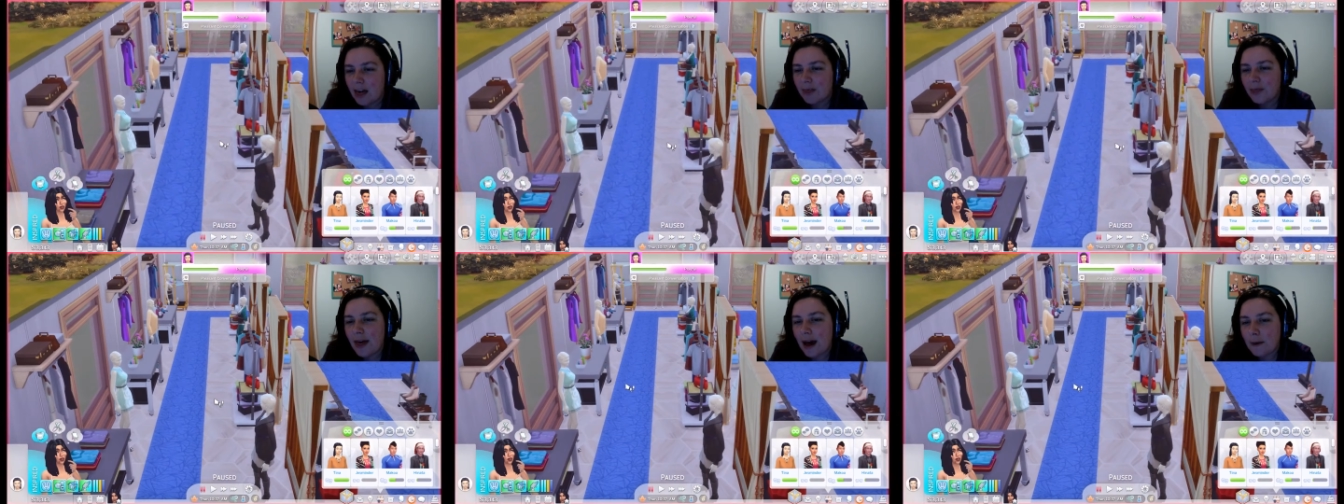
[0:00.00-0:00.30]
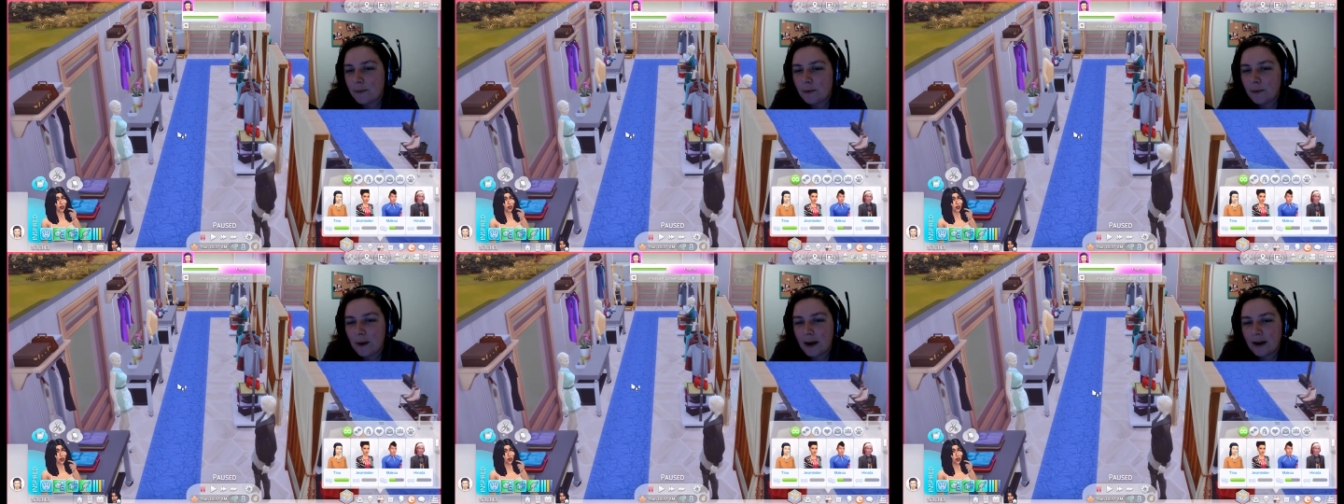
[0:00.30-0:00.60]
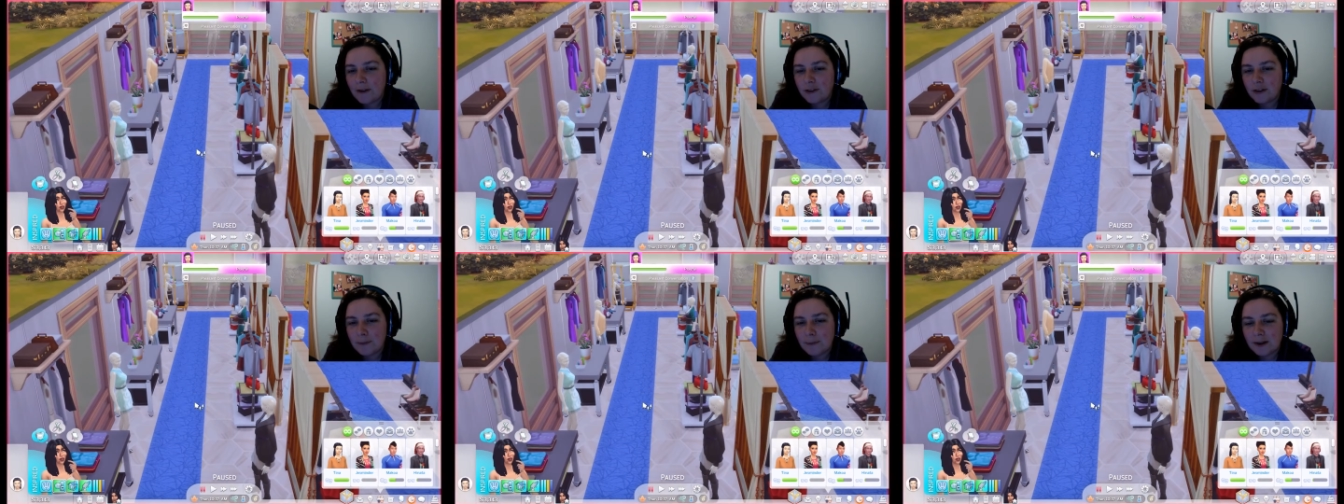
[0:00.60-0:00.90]
That will
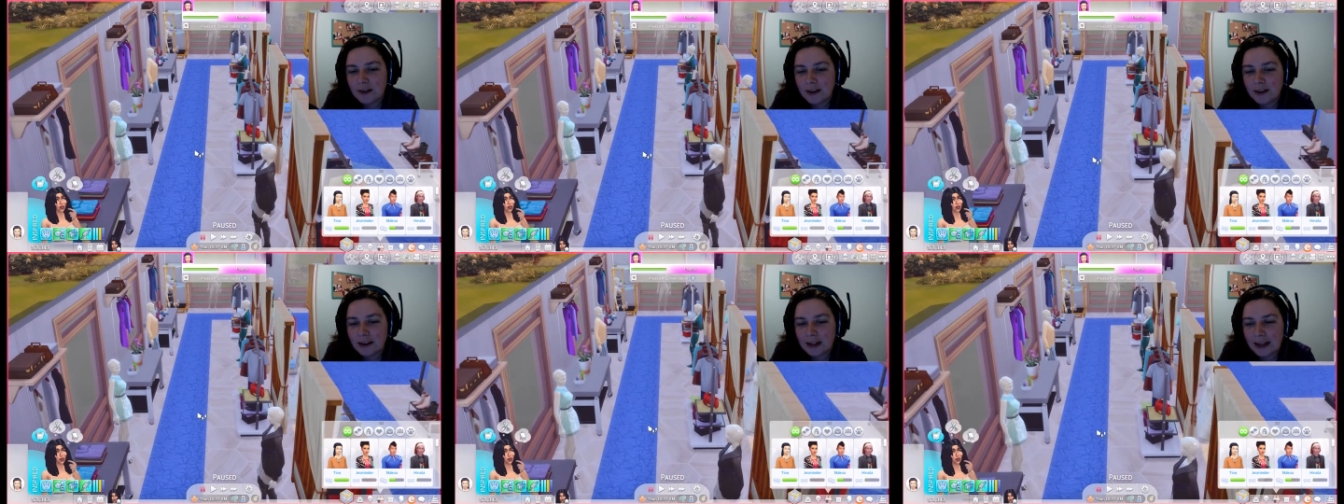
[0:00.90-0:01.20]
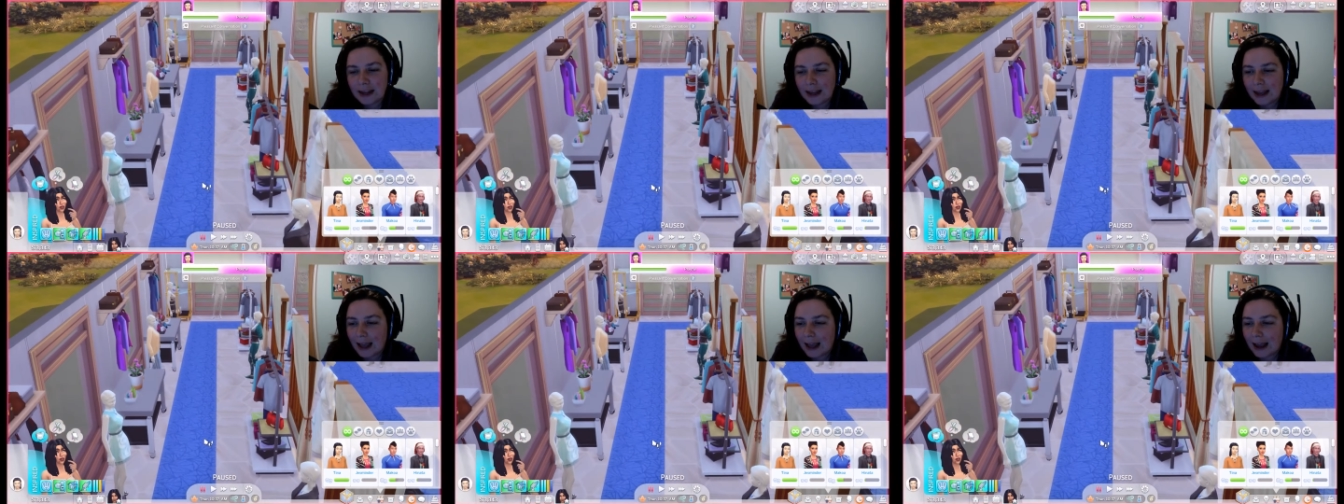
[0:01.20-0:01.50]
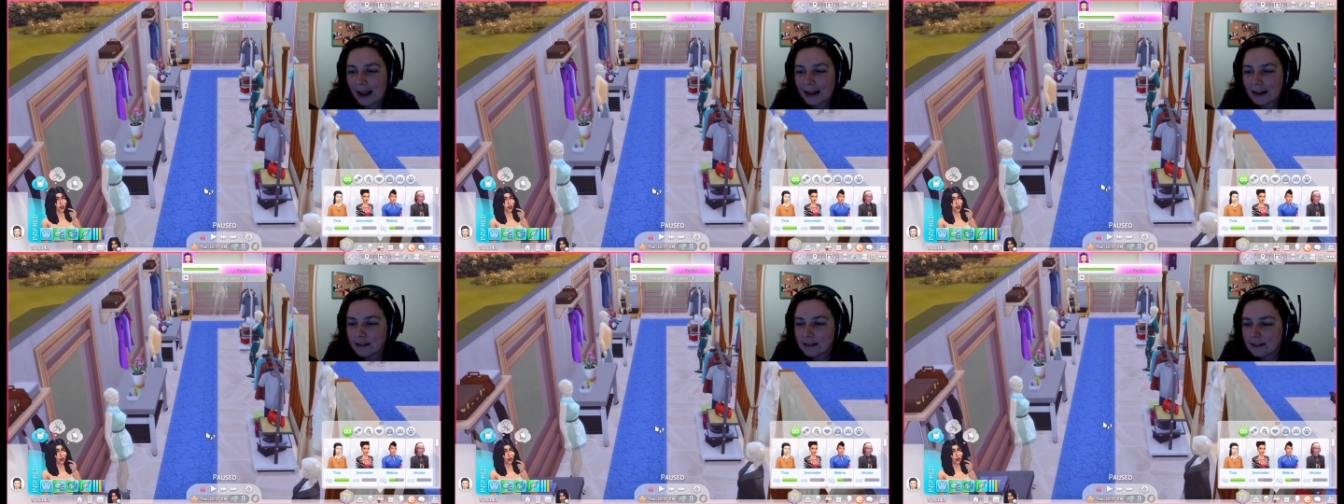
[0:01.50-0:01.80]
have to be done in C
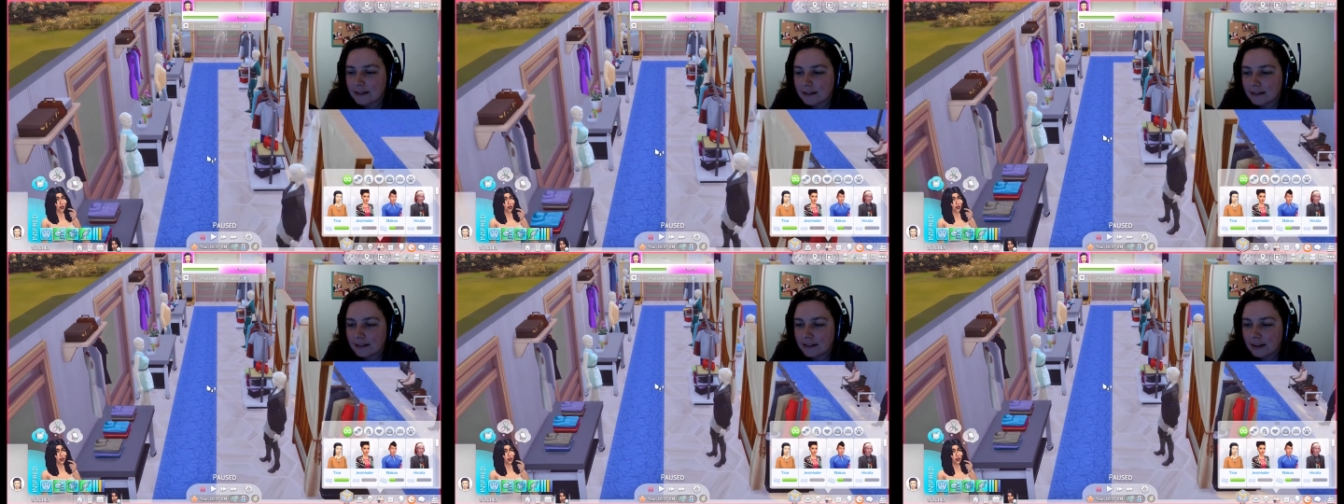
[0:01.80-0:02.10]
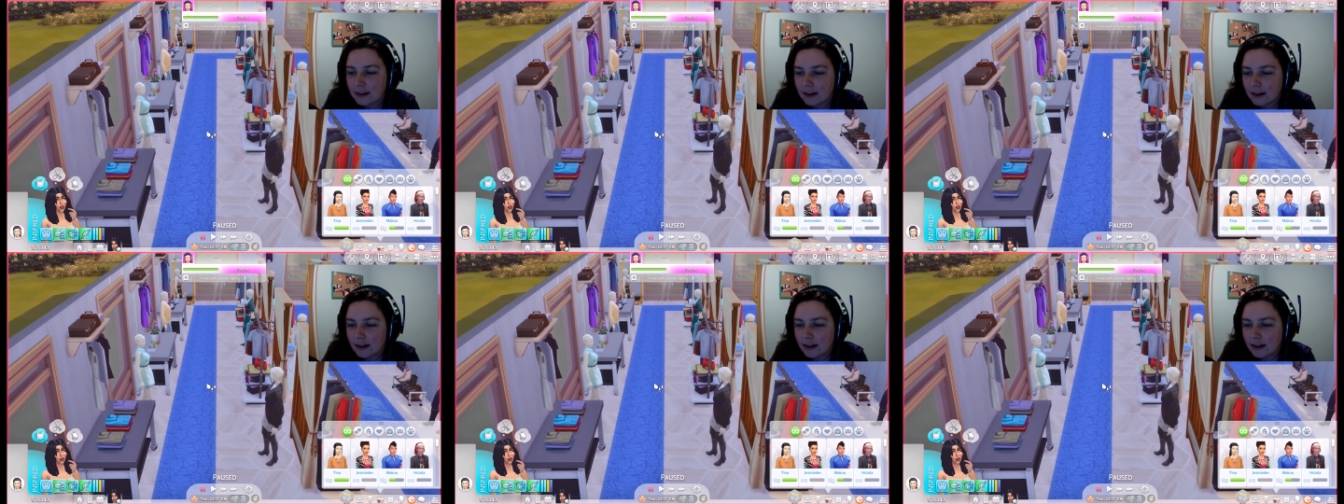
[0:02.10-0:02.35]
A S.